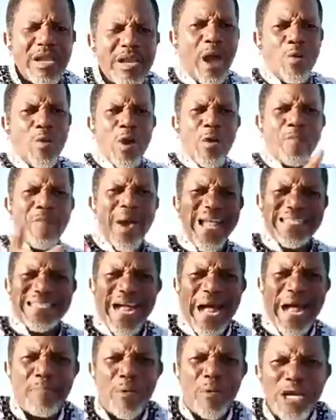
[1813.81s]
Now we met
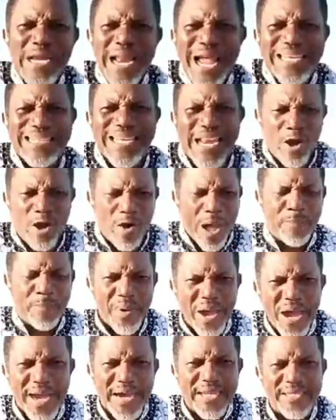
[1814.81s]
our mothers and our
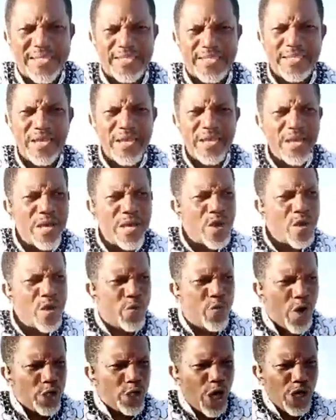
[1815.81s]
parents.
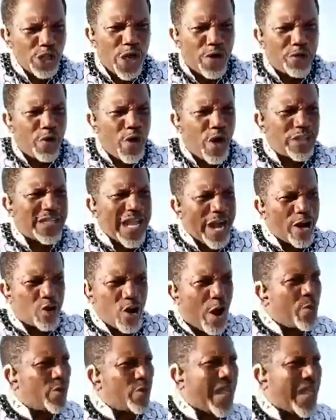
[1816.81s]
For those of us that
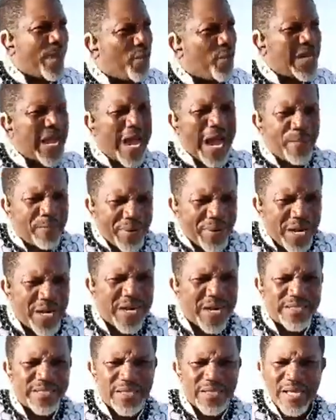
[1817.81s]
grew up with our mother and
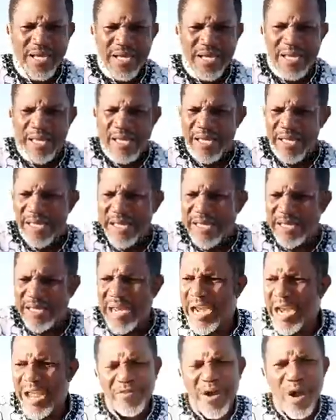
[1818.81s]
parents,
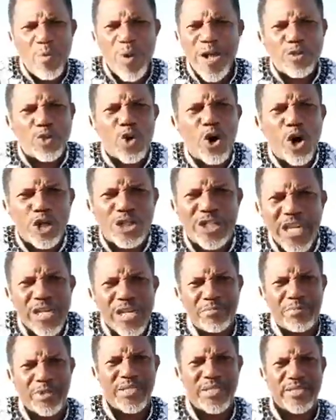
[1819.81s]
they never want to hurt
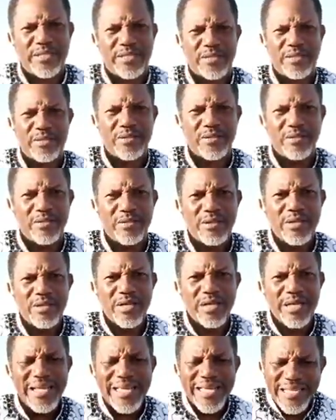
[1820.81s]
anybody.
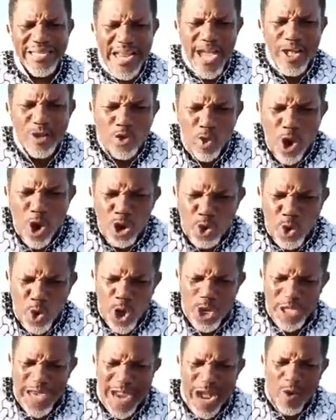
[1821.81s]
They do unto
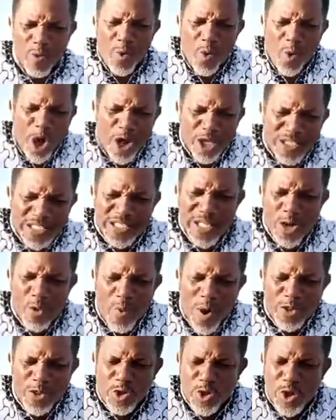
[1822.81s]
other what they
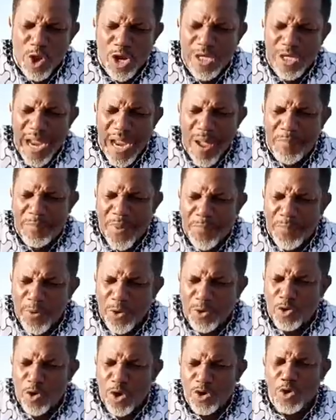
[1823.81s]
want other
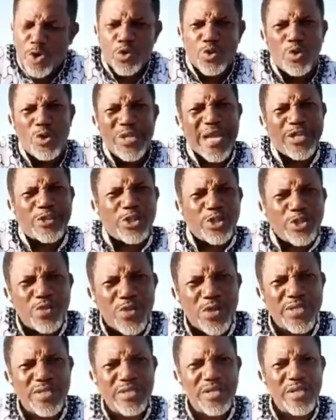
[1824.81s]
people to also do their
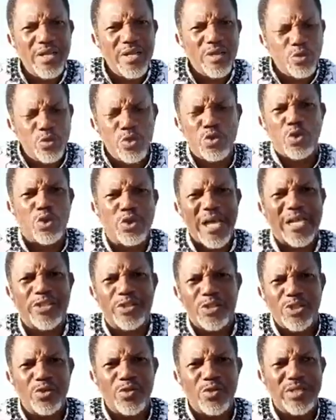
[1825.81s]
children. Do to their
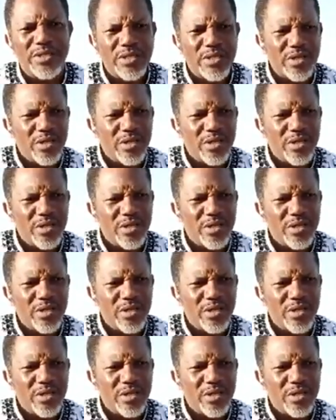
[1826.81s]
children.